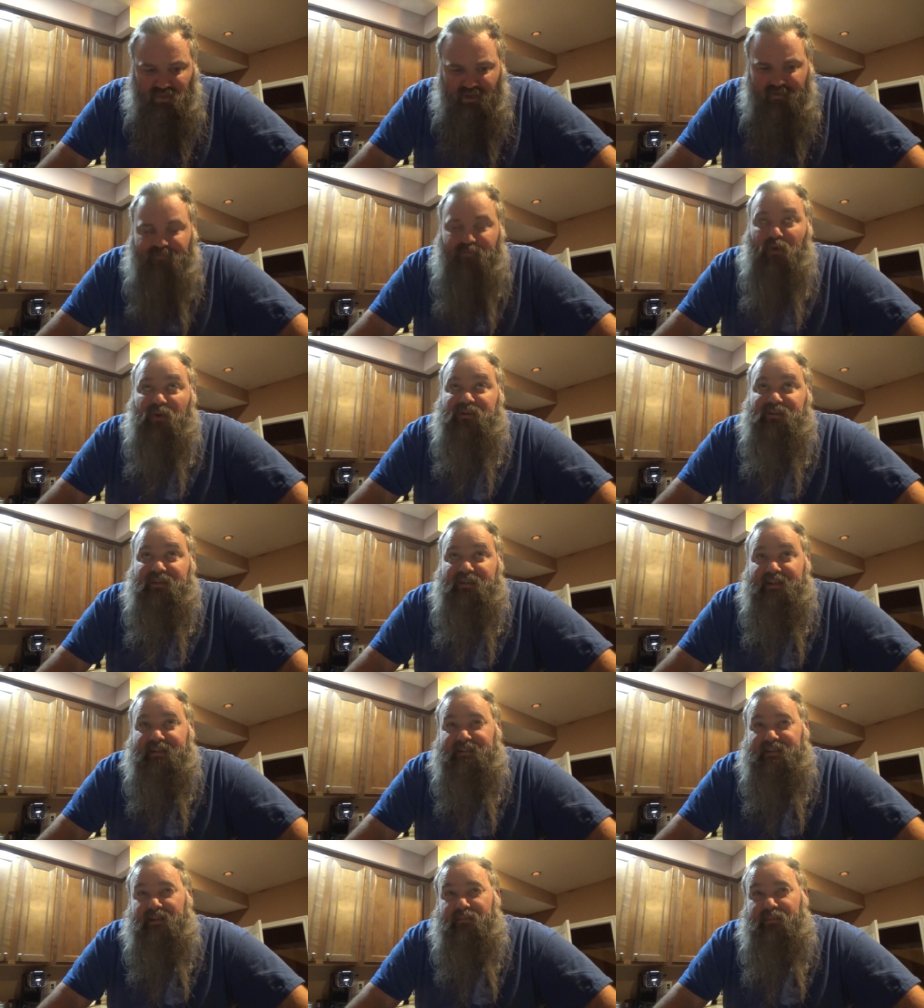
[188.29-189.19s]
Unfortunately,
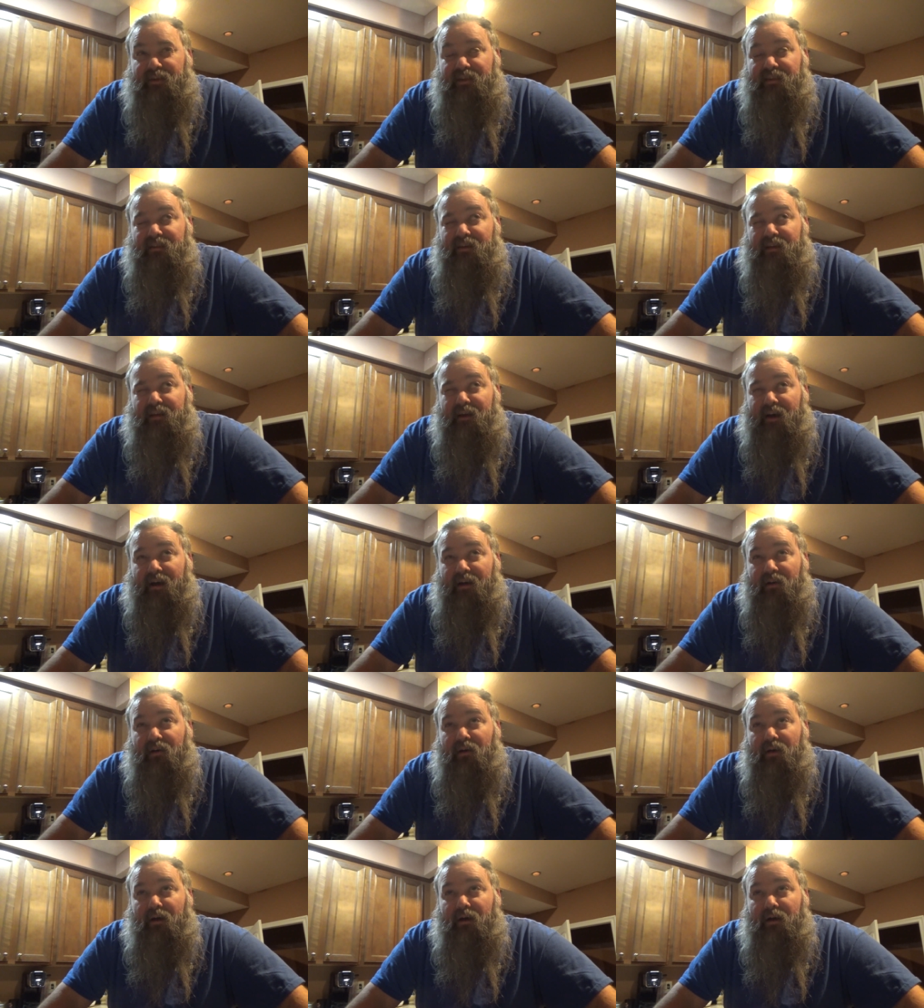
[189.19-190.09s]
that's going to mean that
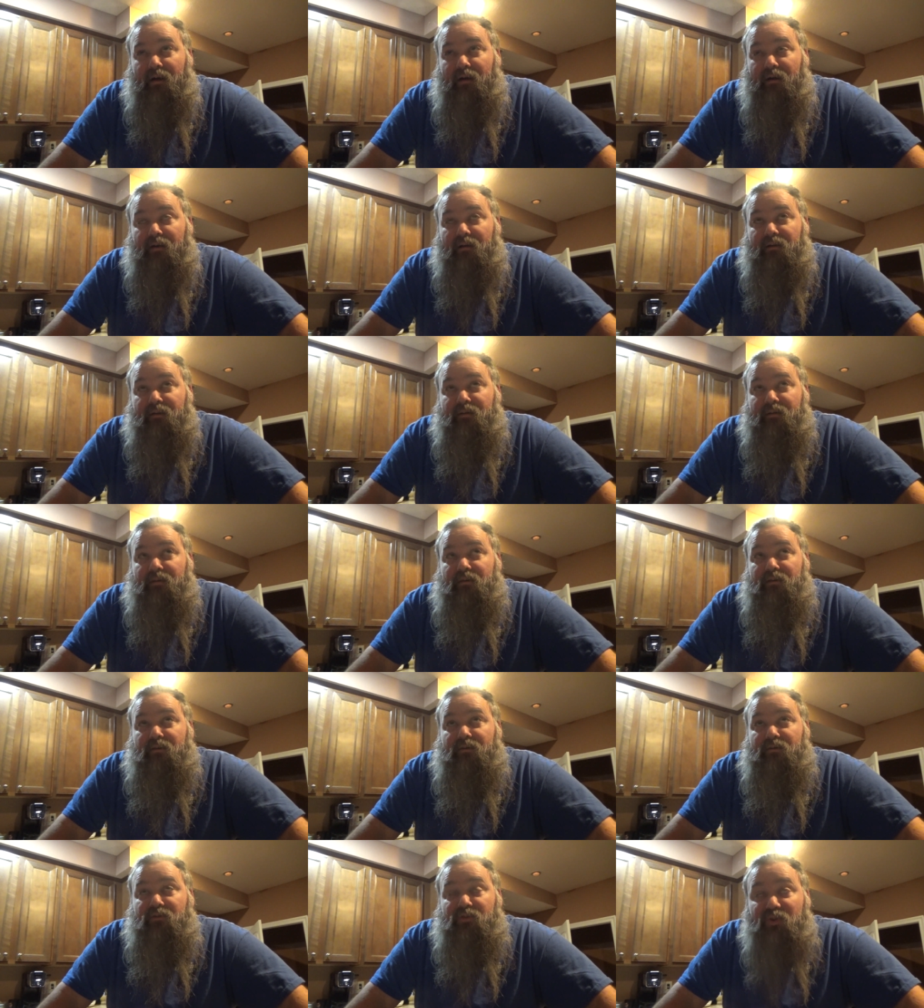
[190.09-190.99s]
our
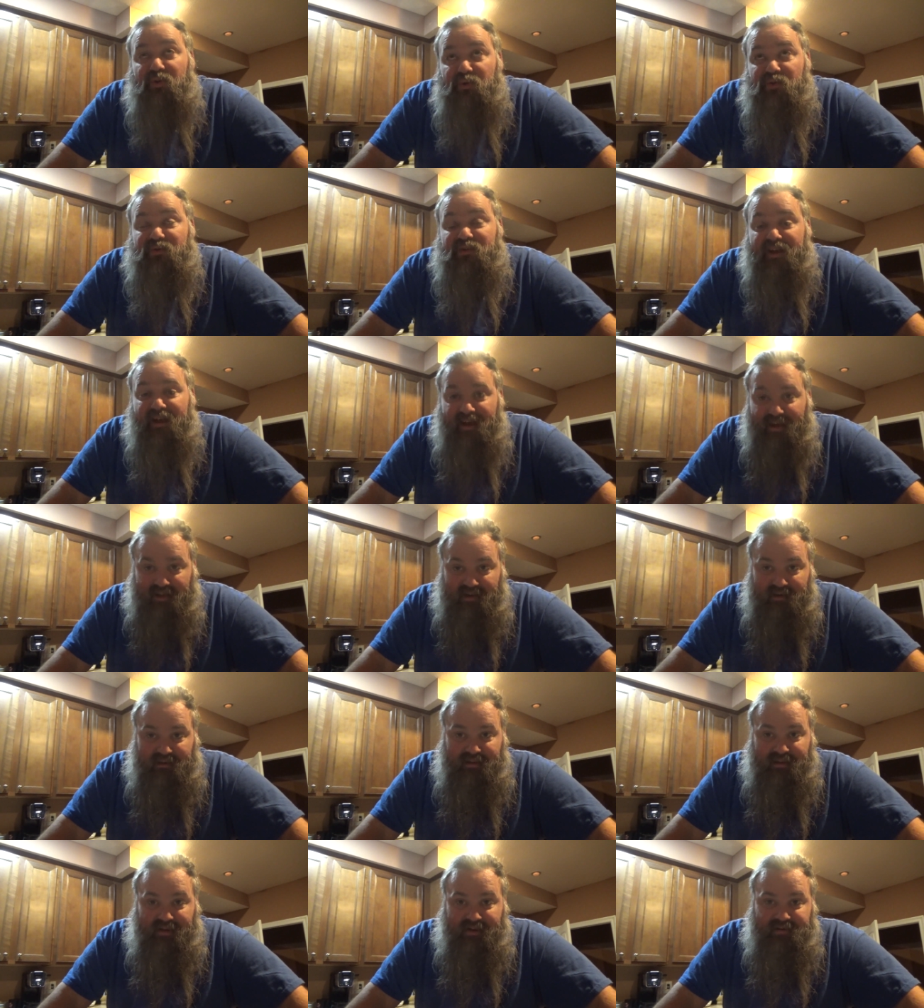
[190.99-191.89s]
Tuesday
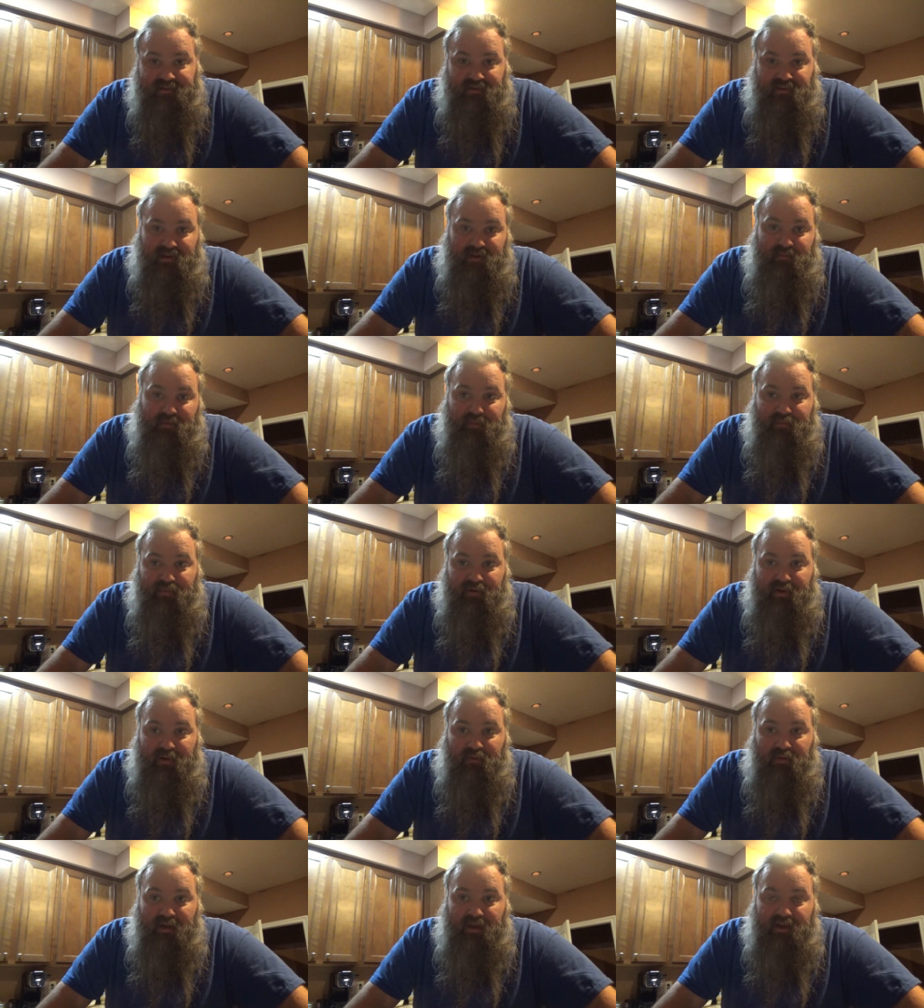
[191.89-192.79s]
analytics are going to be
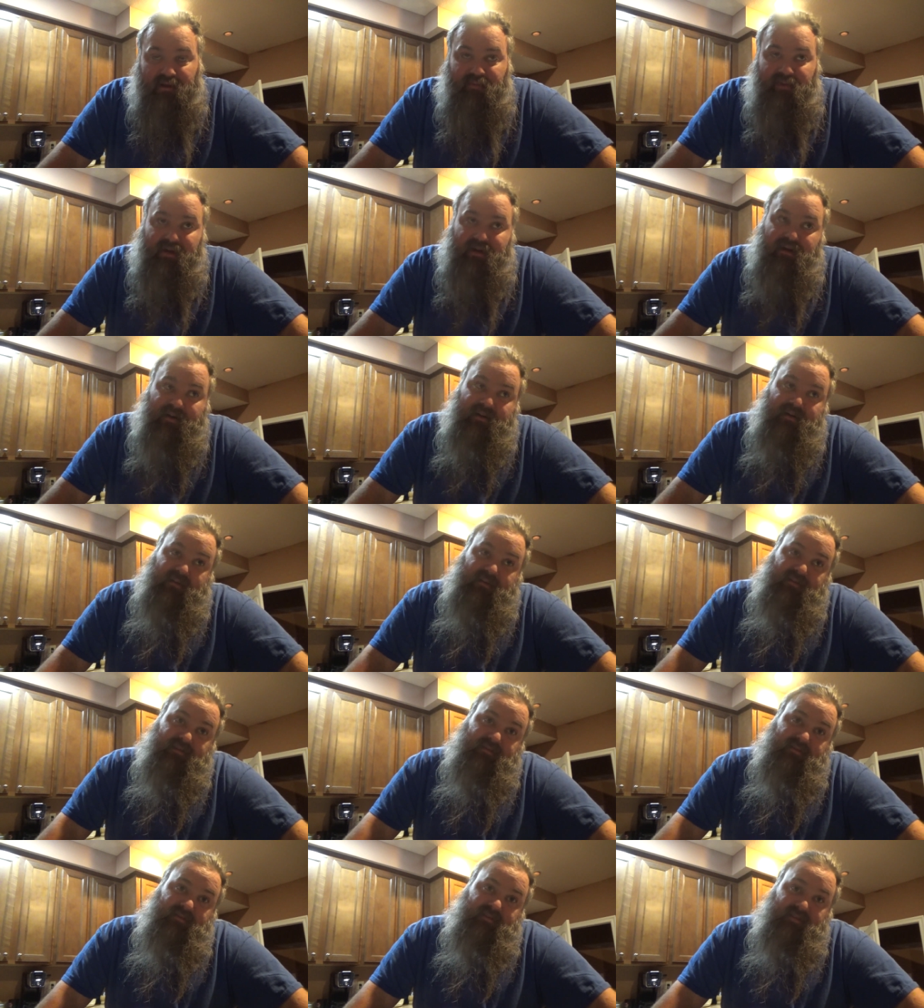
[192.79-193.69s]
pretty weak
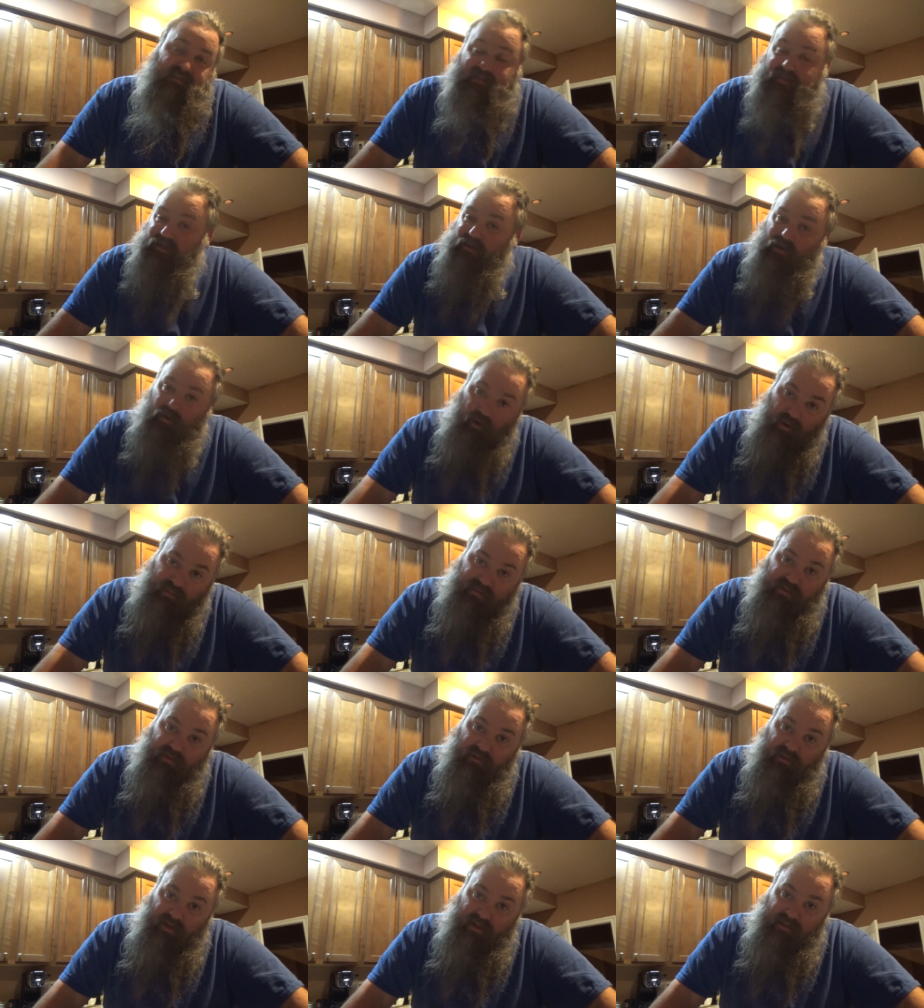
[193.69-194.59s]
because it's going to go up
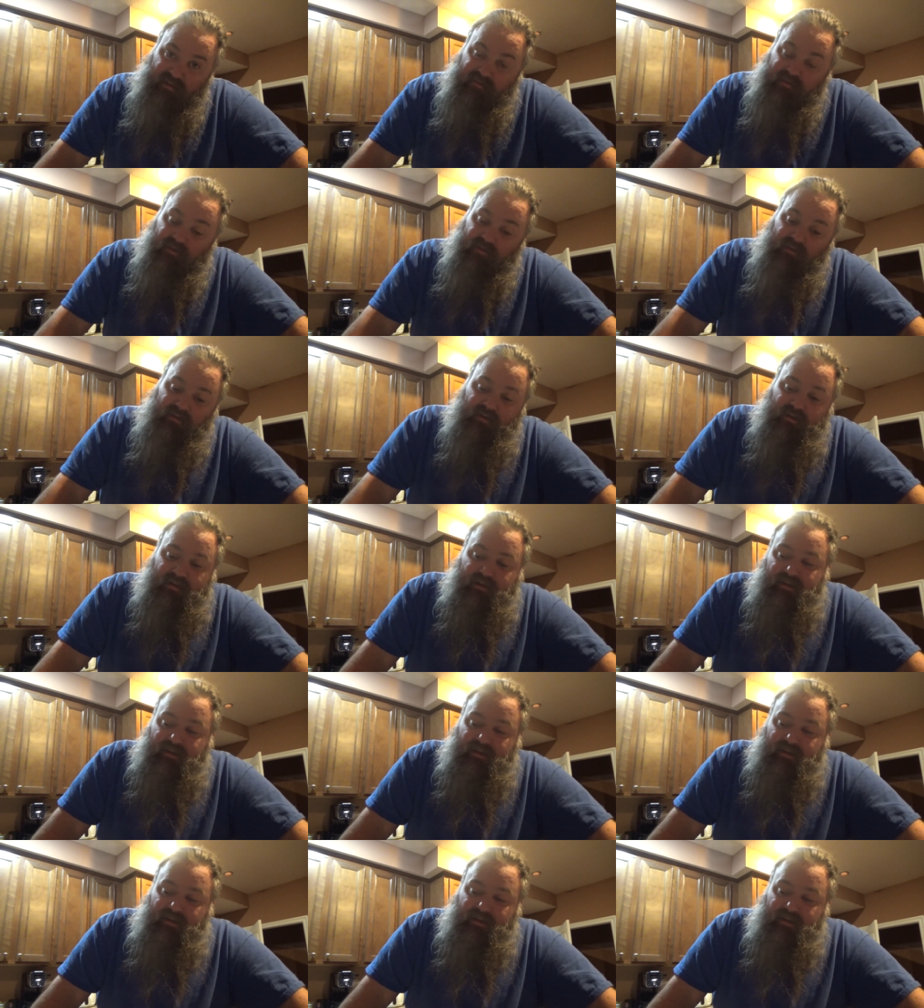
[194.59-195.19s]
so late. So